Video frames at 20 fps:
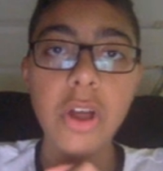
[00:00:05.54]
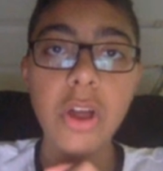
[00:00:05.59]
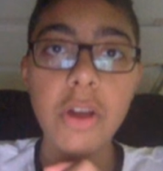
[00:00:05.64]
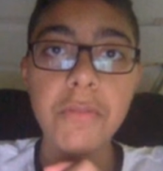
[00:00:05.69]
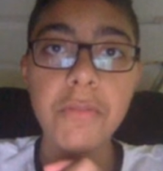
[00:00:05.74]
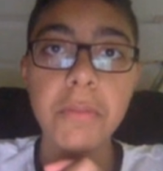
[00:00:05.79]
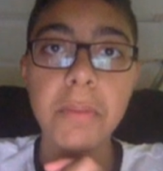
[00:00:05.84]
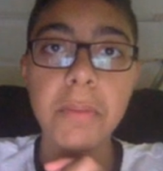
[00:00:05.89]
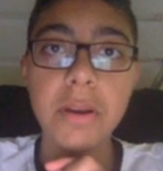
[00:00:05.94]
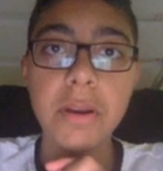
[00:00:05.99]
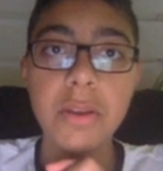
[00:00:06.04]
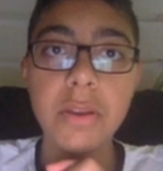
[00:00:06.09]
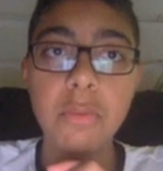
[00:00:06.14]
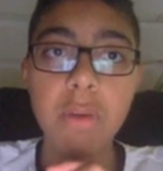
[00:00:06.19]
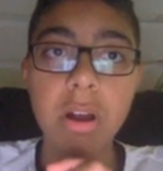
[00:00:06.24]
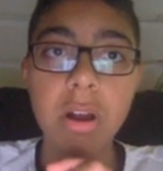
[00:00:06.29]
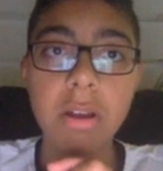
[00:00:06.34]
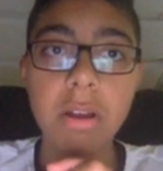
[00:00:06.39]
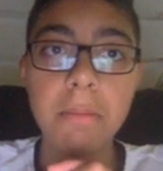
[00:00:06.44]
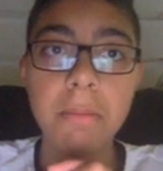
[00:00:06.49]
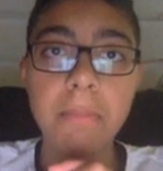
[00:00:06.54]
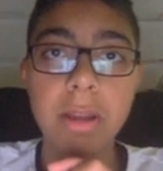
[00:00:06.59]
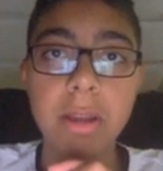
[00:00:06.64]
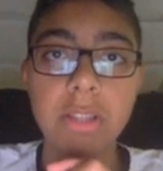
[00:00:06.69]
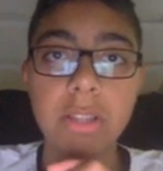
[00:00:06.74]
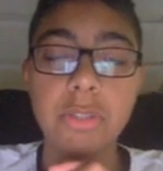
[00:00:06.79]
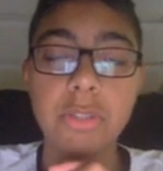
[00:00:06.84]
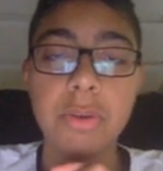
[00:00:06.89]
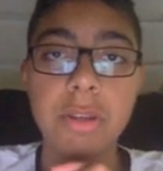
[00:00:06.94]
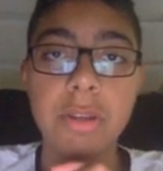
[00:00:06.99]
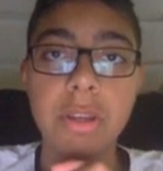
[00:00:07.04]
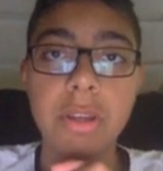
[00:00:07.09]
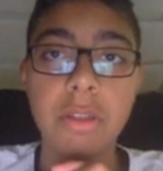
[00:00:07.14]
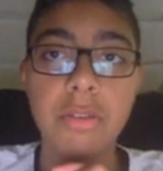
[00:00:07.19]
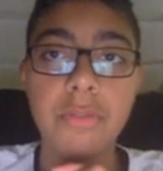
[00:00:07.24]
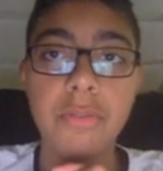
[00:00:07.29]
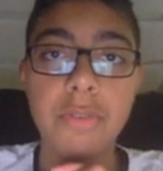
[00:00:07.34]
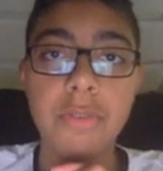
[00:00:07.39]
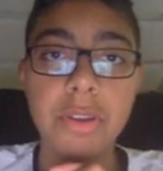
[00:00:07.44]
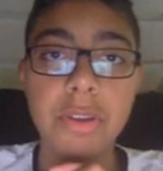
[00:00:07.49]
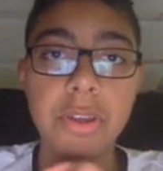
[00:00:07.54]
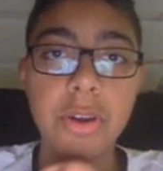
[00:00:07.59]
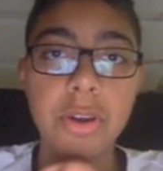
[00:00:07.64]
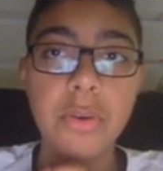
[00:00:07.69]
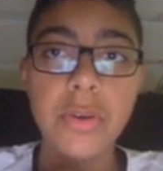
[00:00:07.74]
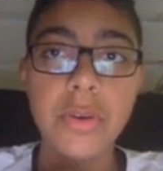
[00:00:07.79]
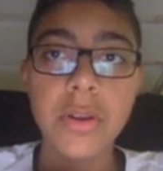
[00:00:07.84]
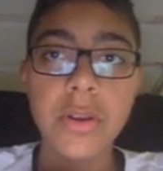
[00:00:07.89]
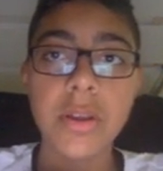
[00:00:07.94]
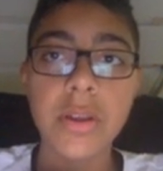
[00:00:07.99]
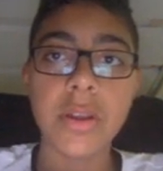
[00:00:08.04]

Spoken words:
everybody, welcome back to another video.